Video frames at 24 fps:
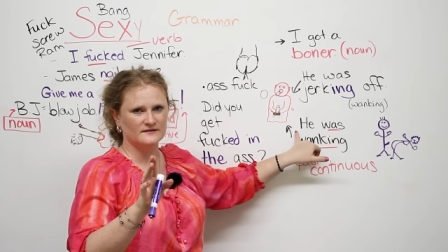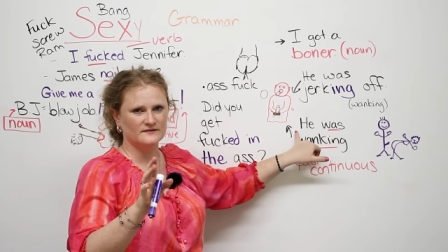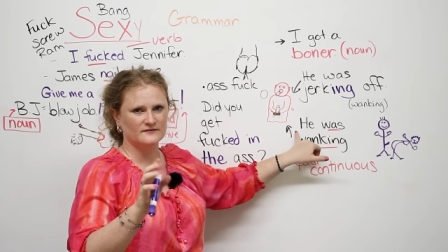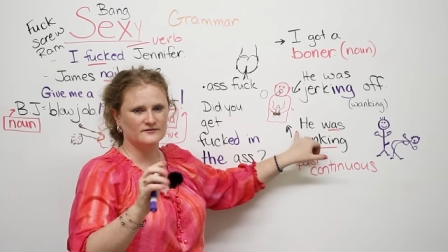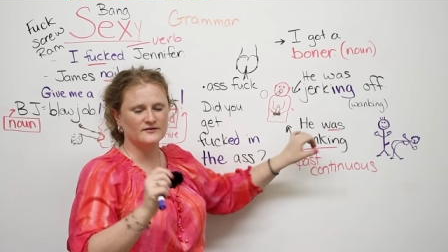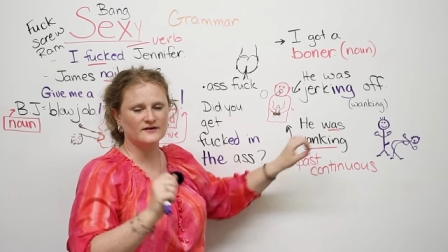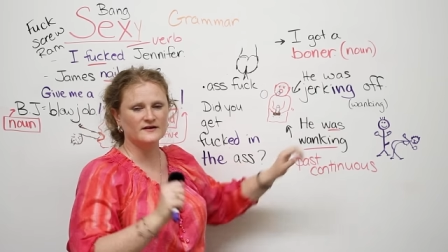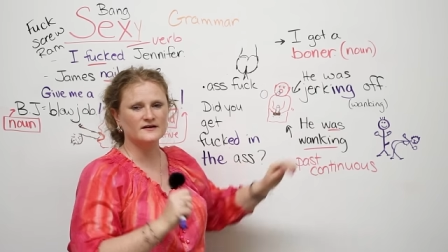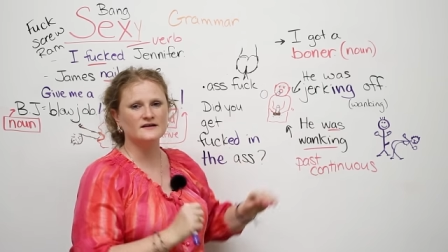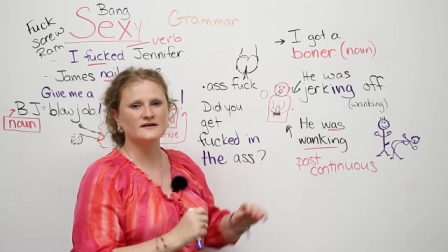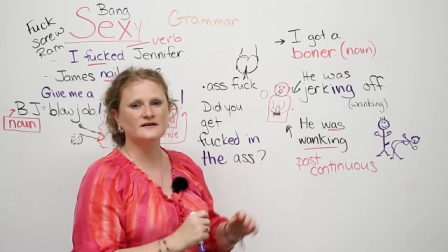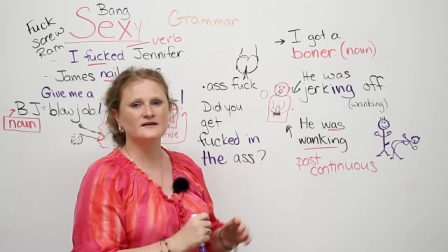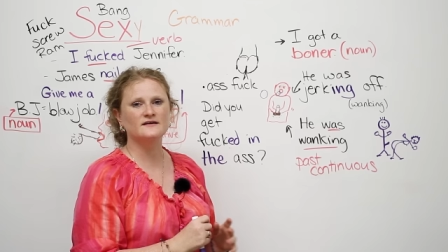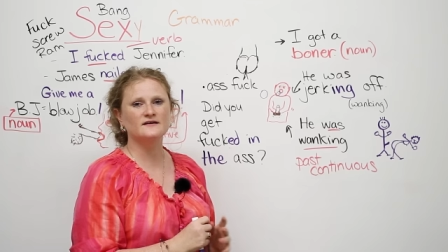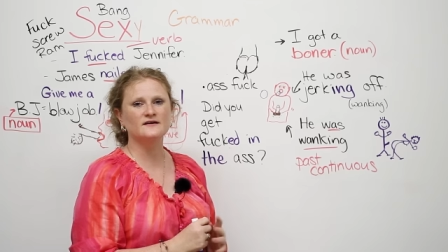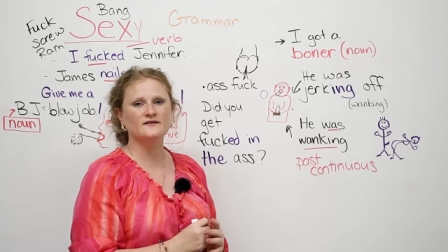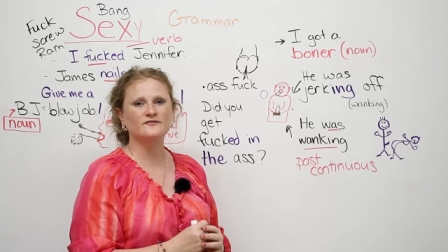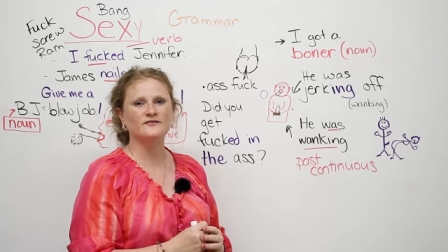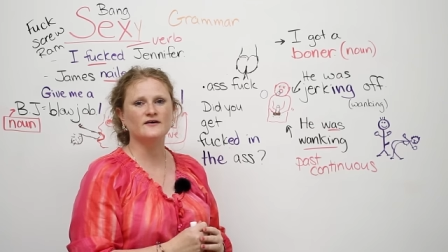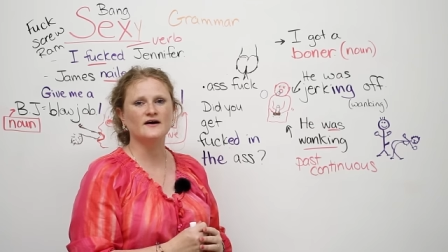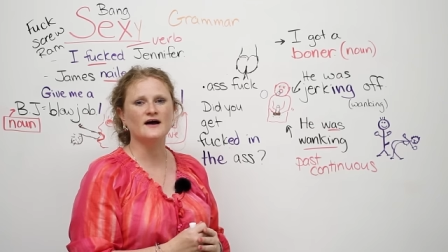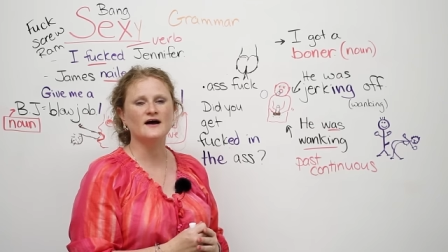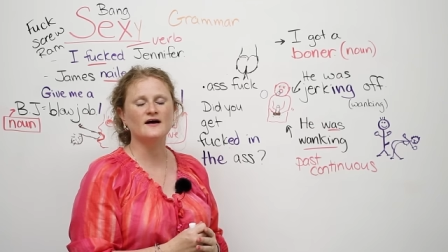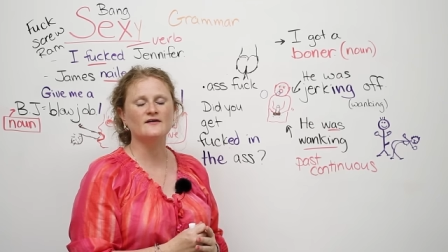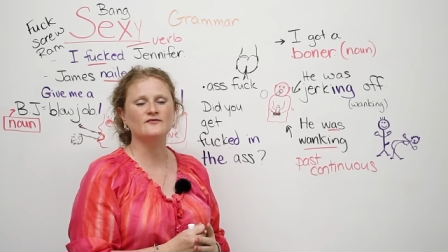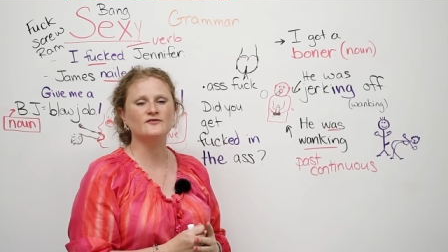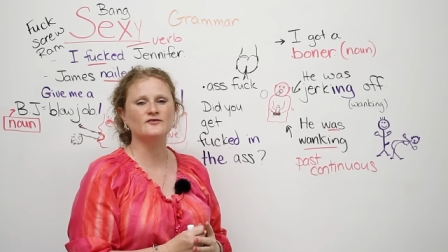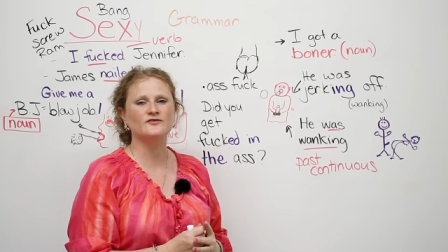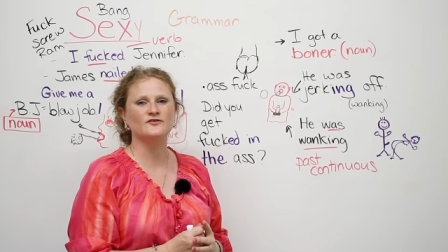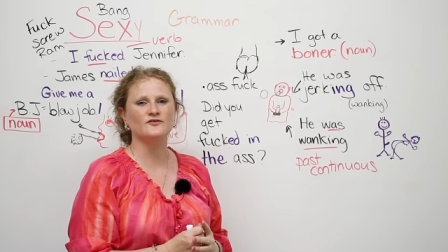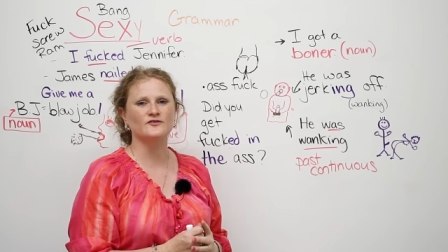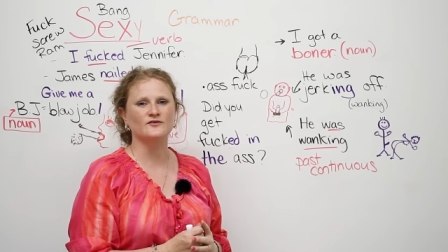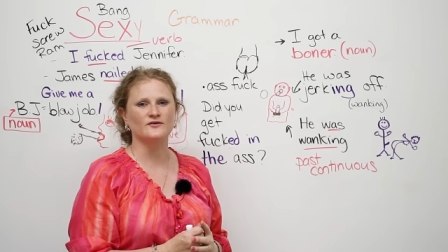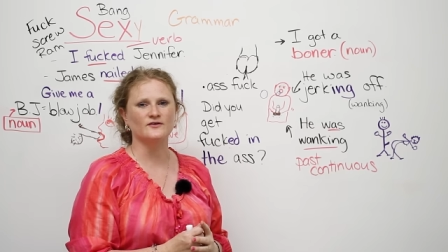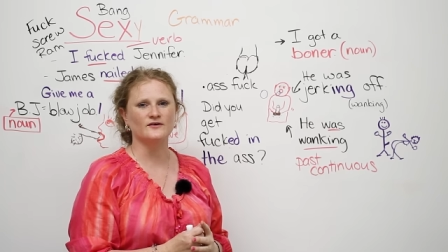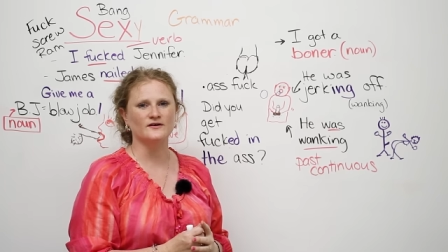Funnily enough, I have a
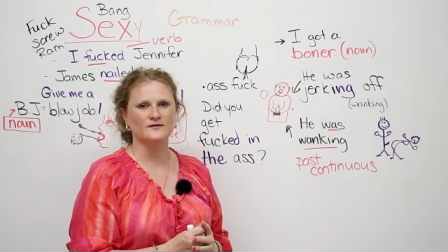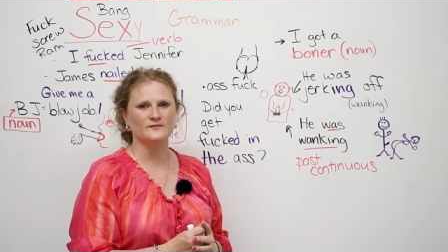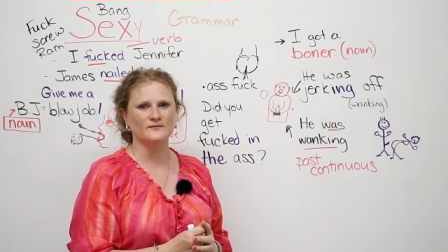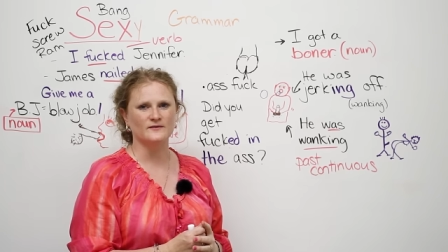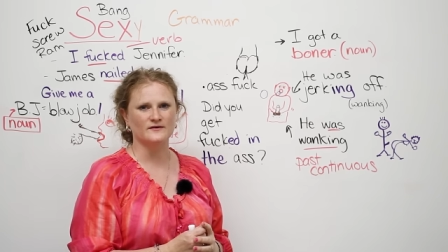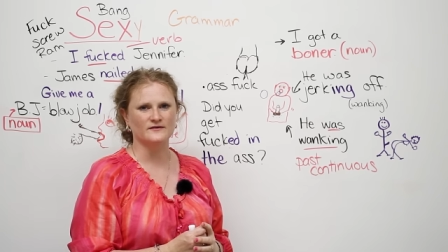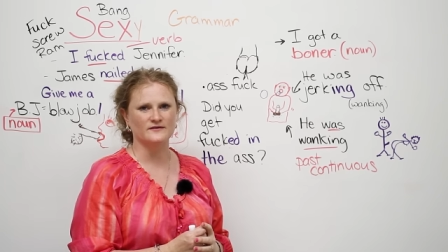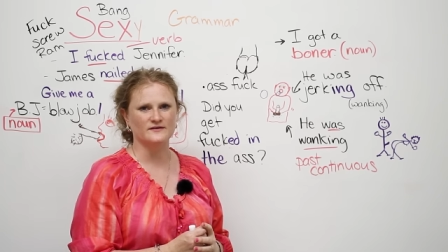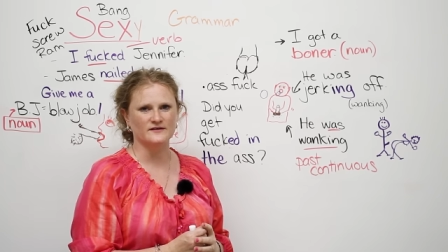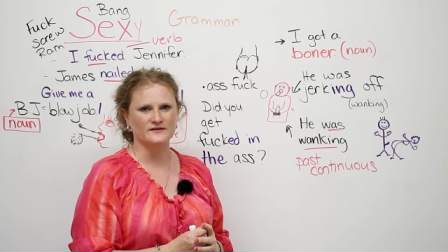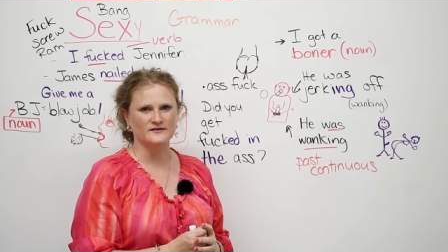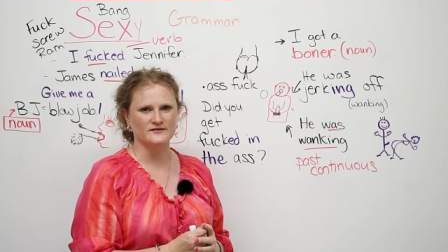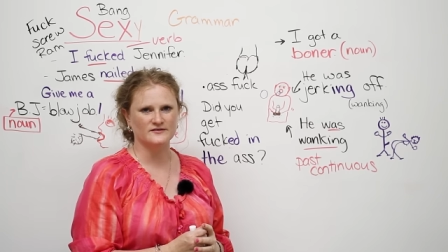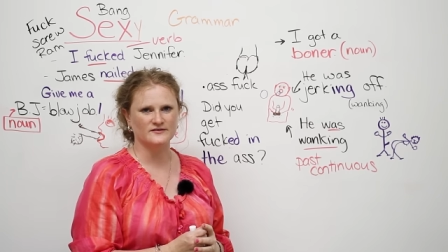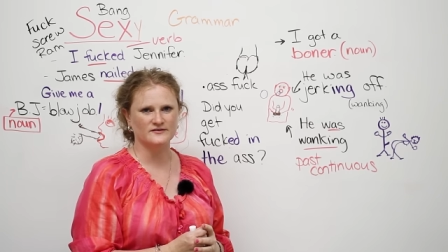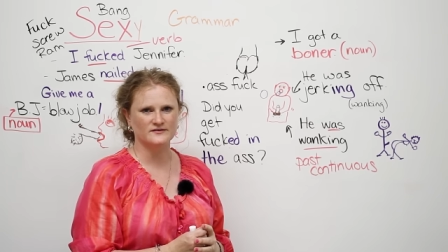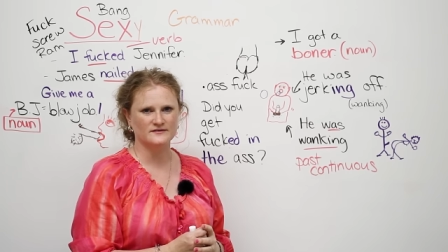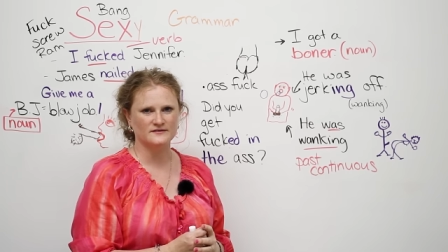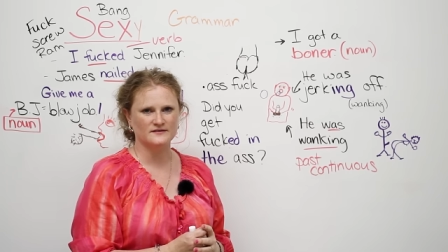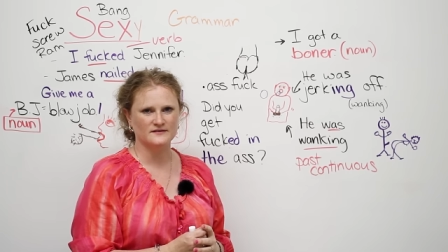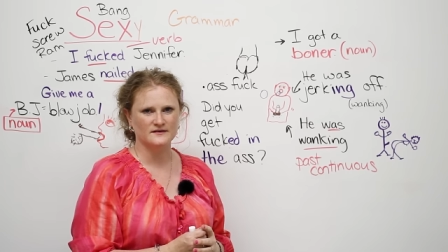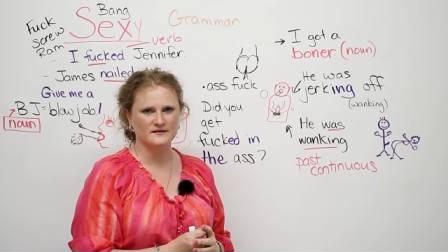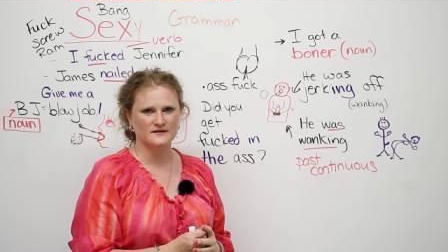story about this.